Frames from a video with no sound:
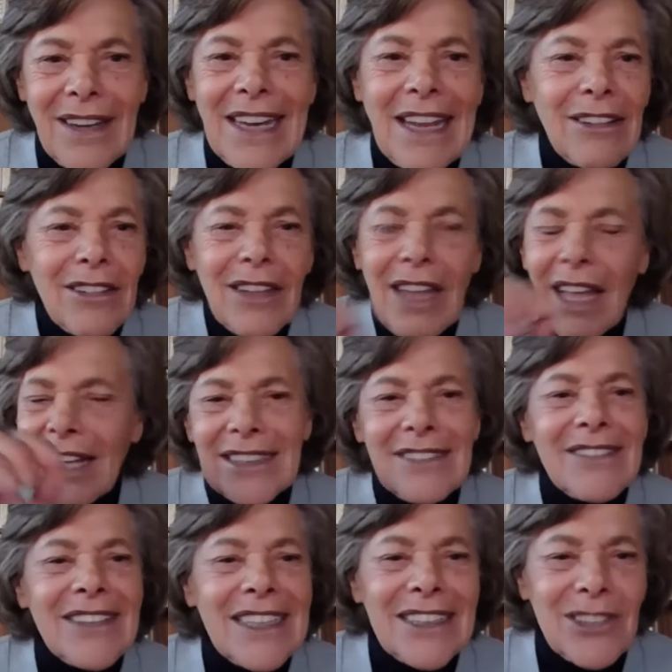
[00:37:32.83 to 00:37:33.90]
Now, lots
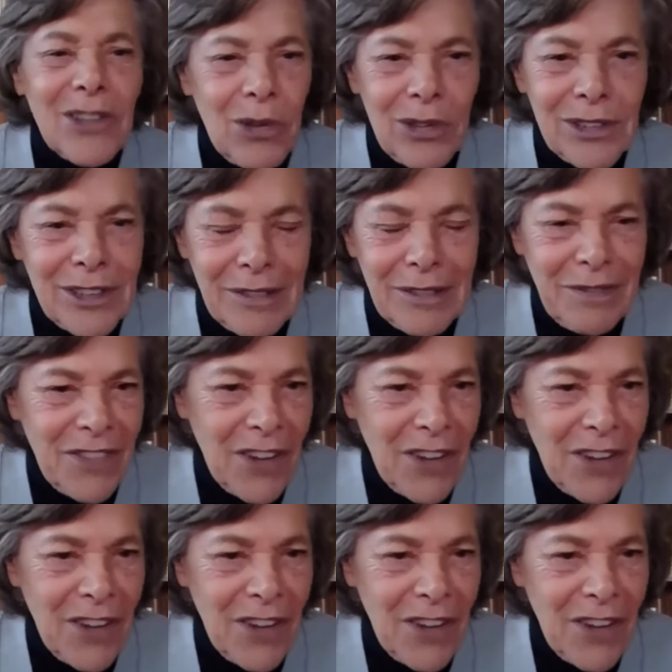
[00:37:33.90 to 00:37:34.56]
of these older